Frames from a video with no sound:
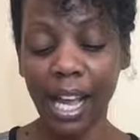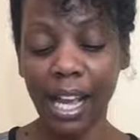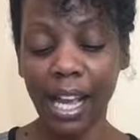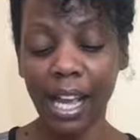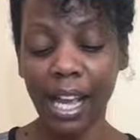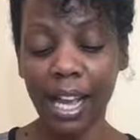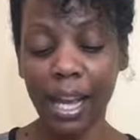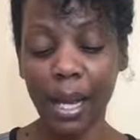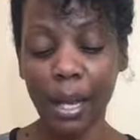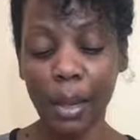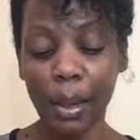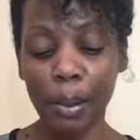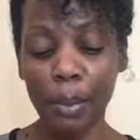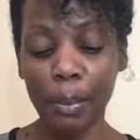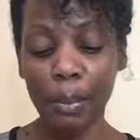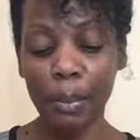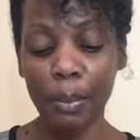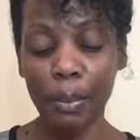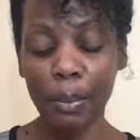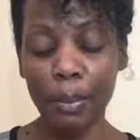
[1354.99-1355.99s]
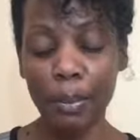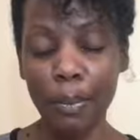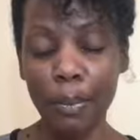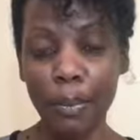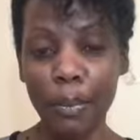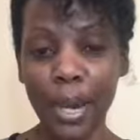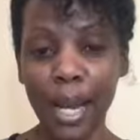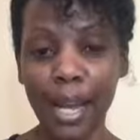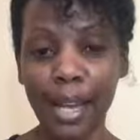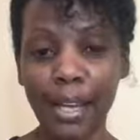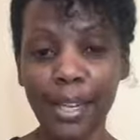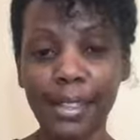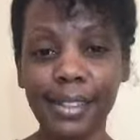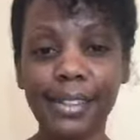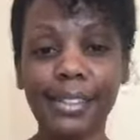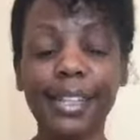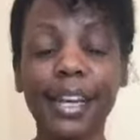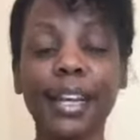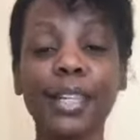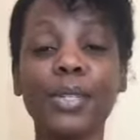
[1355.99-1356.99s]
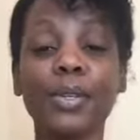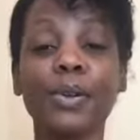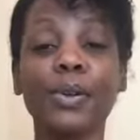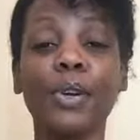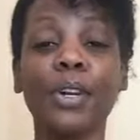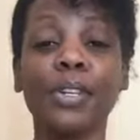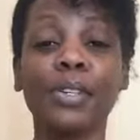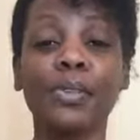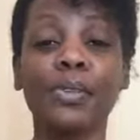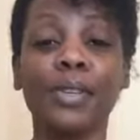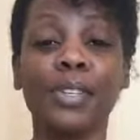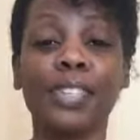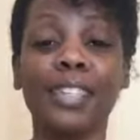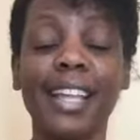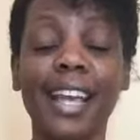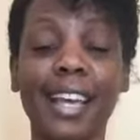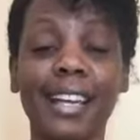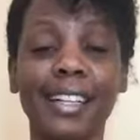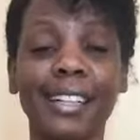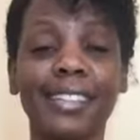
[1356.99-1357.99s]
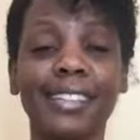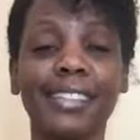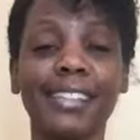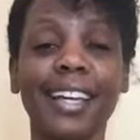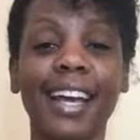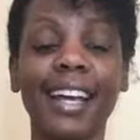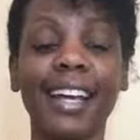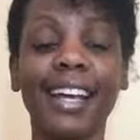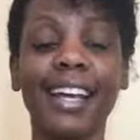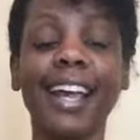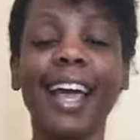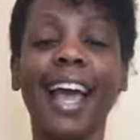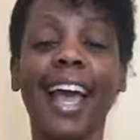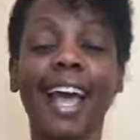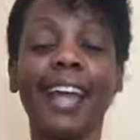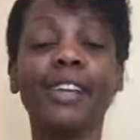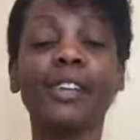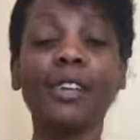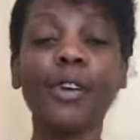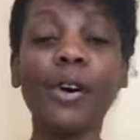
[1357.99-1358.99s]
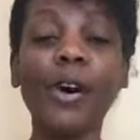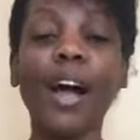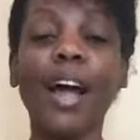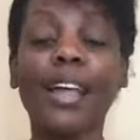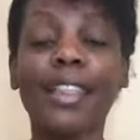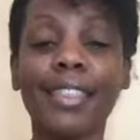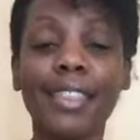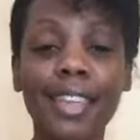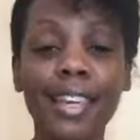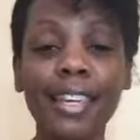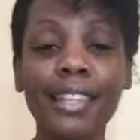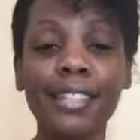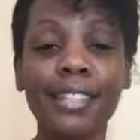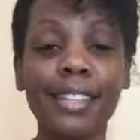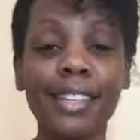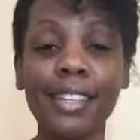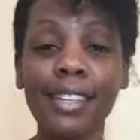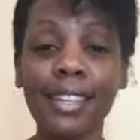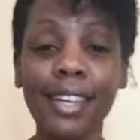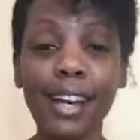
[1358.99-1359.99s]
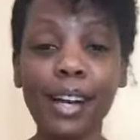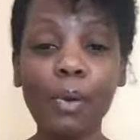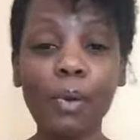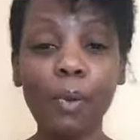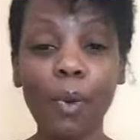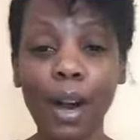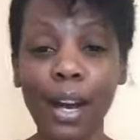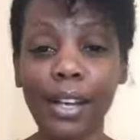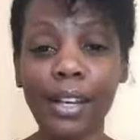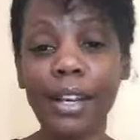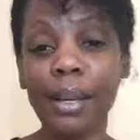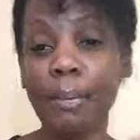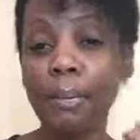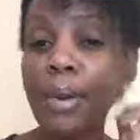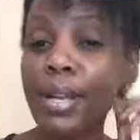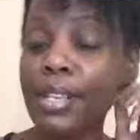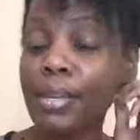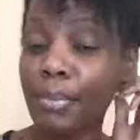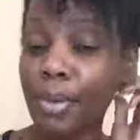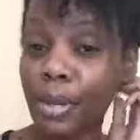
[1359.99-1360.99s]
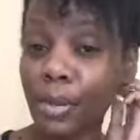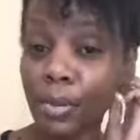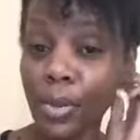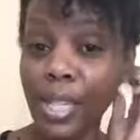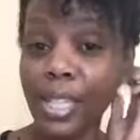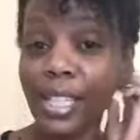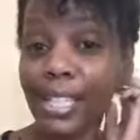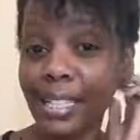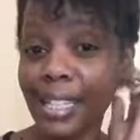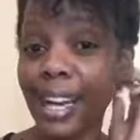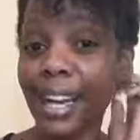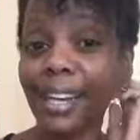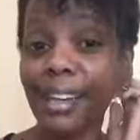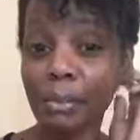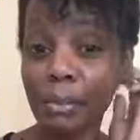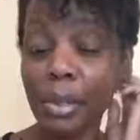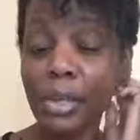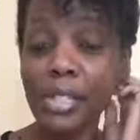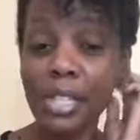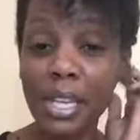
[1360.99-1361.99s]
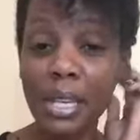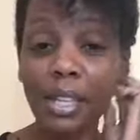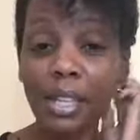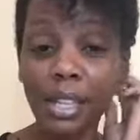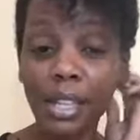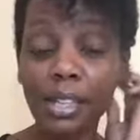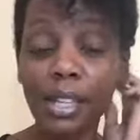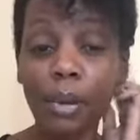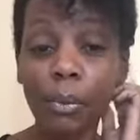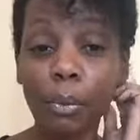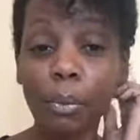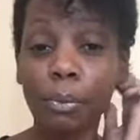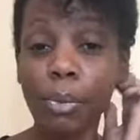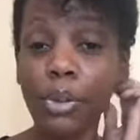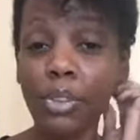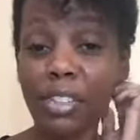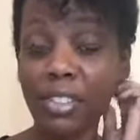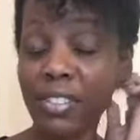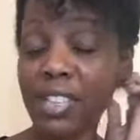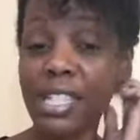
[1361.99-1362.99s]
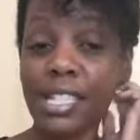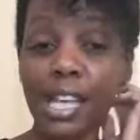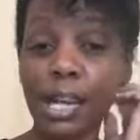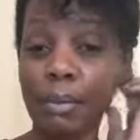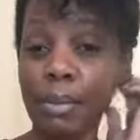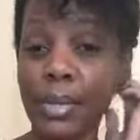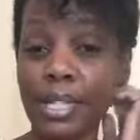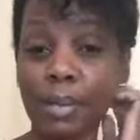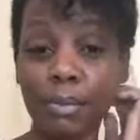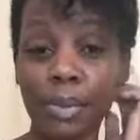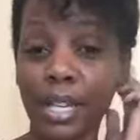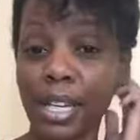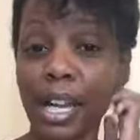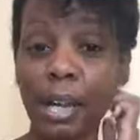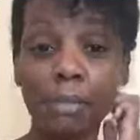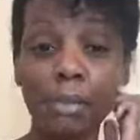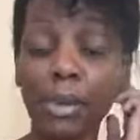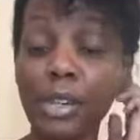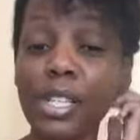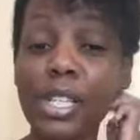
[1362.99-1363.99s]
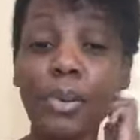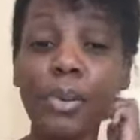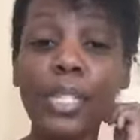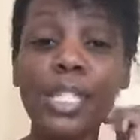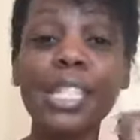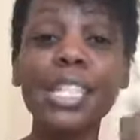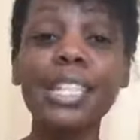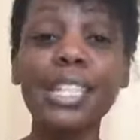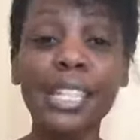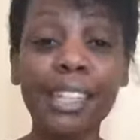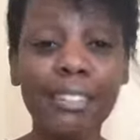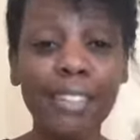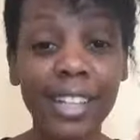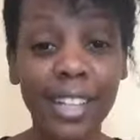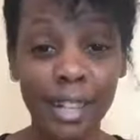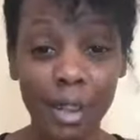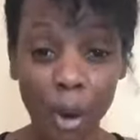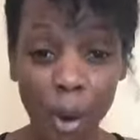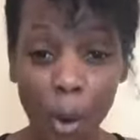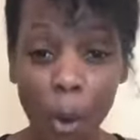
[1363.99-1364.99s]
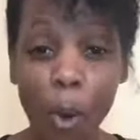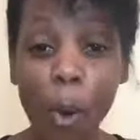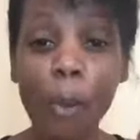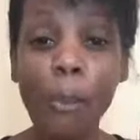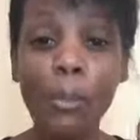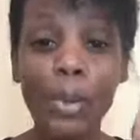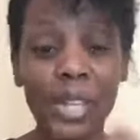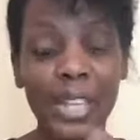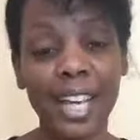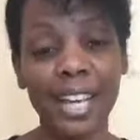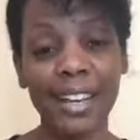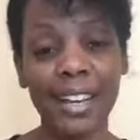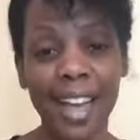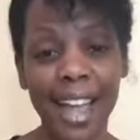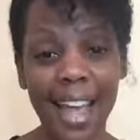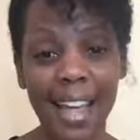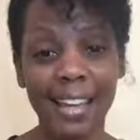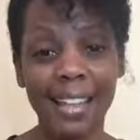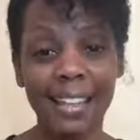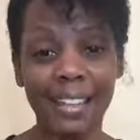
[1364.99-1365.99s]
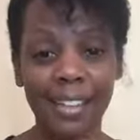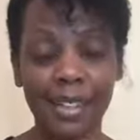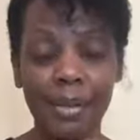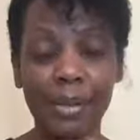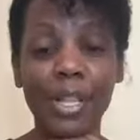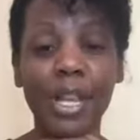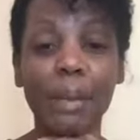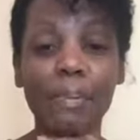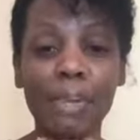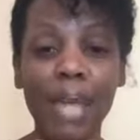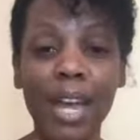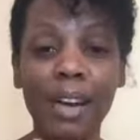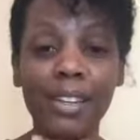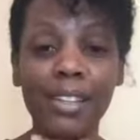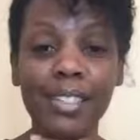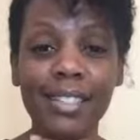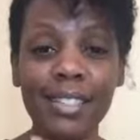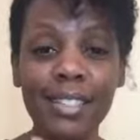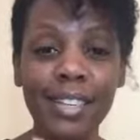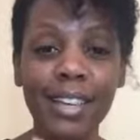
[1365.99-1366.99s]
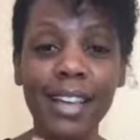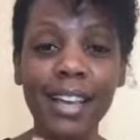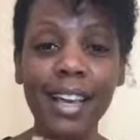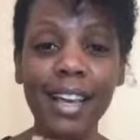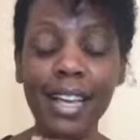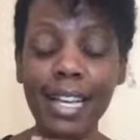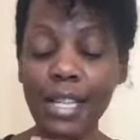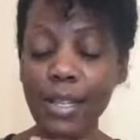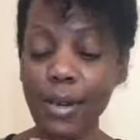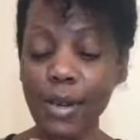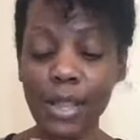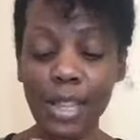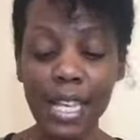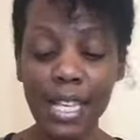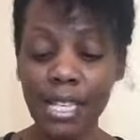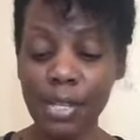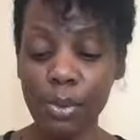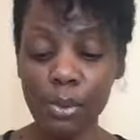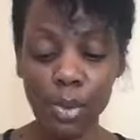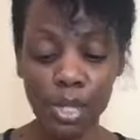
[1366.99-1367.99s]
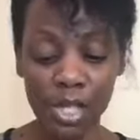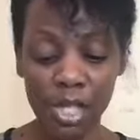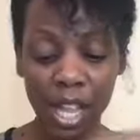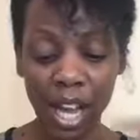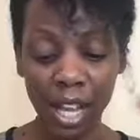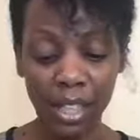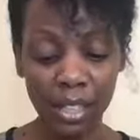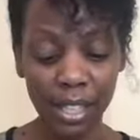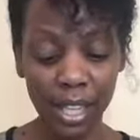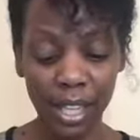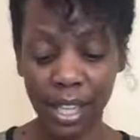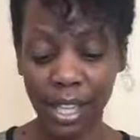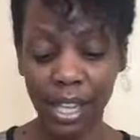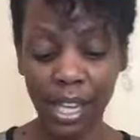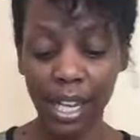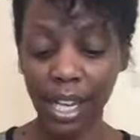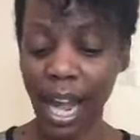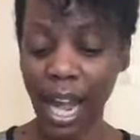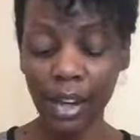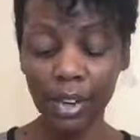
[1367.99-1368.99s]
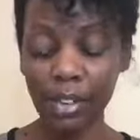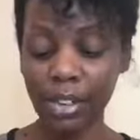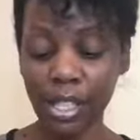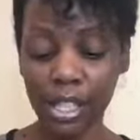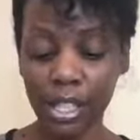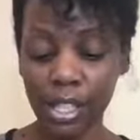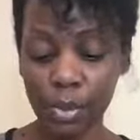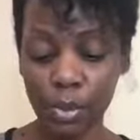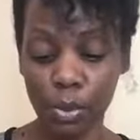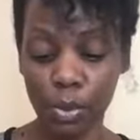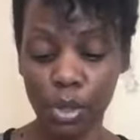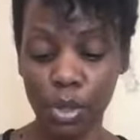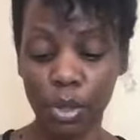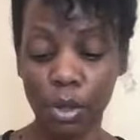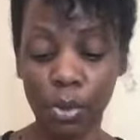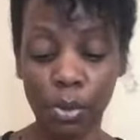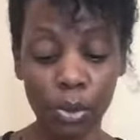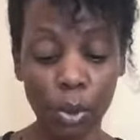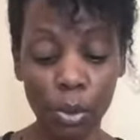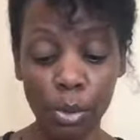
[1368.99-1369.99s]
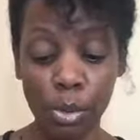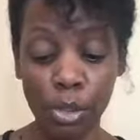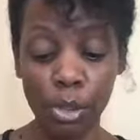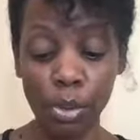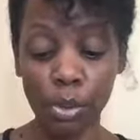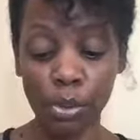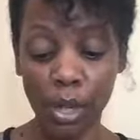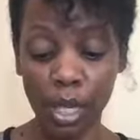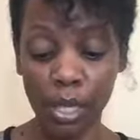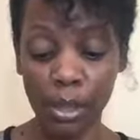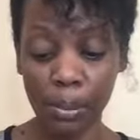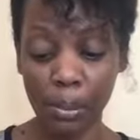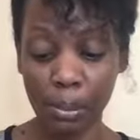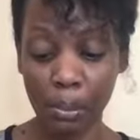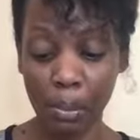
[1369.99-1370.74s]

um, he decided to go his, to his dad. He decided, and you know, this young one must have been really young because he, the, both of the sons must have been young because they were still living at home with their dad, with their parents. So this was not, I don't think these were grown children.